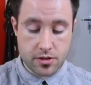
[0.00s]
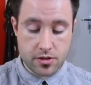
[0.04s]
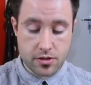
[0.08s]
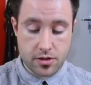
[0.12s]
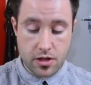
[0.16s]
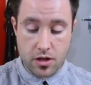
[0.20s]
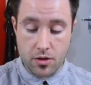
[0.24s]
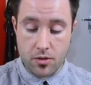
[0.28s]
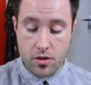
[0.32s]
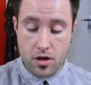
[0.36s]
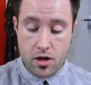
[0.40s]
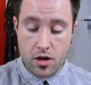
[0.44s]

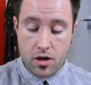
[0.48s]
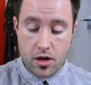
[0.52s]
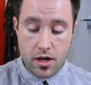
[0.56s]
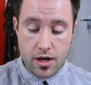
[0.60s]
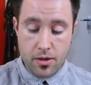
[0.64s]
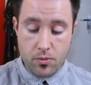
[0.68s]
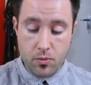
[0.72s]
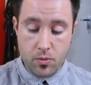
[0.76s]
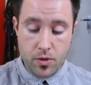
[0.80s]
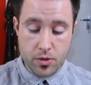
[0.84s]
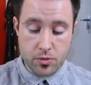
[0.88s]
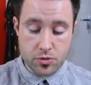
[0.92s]
So I
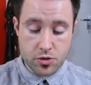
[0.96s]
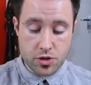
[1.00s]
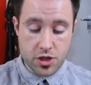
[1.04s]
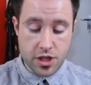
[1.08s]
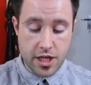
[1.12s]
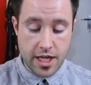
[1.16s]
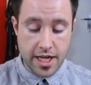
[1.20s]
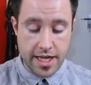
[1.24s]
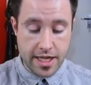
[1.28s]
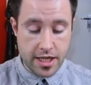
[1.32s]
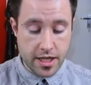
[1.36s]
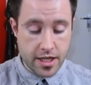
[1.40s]
will
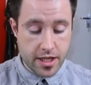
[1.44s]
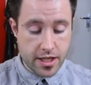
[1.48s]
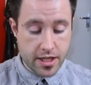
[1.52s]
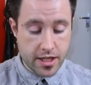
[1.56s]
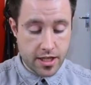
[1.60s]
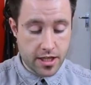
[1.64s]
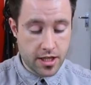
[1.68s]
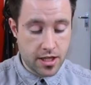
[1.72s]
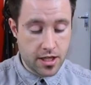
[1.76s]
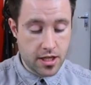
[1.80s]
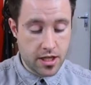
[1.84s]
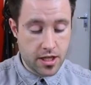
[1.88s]

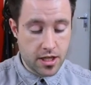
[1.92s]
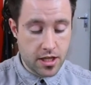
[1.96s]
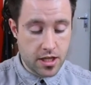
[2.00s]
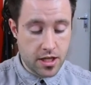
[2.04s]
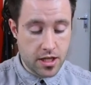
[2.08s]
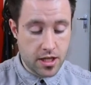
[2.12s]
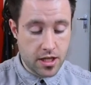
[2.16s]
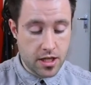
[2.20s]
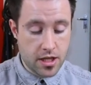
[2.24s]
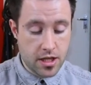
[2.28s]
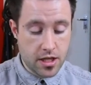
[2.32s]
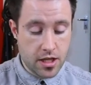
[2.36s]
take...
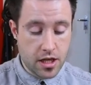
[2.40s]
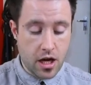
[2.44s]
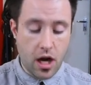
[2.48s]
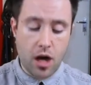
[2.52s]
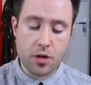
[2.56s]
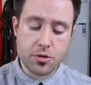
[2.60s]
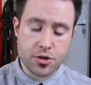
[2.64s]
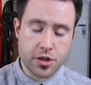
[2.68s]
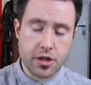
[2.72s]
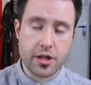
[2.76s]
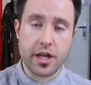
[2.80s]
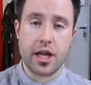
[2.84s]

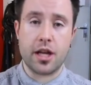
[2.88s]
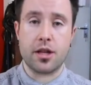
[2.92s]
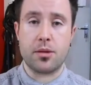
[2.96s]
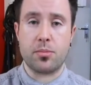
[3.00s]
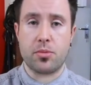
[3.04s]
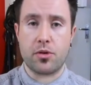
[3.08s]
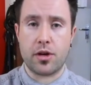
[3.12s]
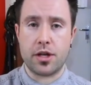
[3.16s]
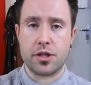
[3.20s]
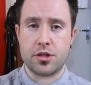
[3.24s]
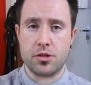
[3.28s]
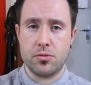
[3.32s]
I'll show you how the
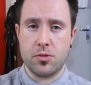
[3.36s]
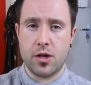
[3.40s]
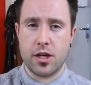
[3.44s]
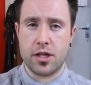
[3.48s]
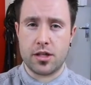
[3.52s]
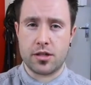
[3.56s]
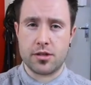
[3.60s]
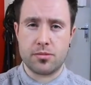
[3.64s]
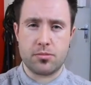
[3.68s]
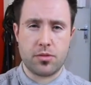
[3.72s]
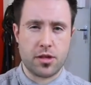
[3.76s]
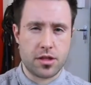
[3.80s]
pressure
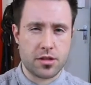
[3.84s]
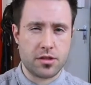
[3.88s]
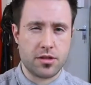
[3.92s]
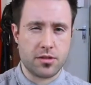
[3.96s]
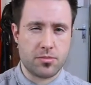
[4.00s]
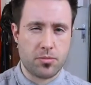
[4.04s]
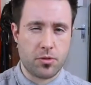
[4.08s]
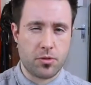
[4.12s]
works. Pressure is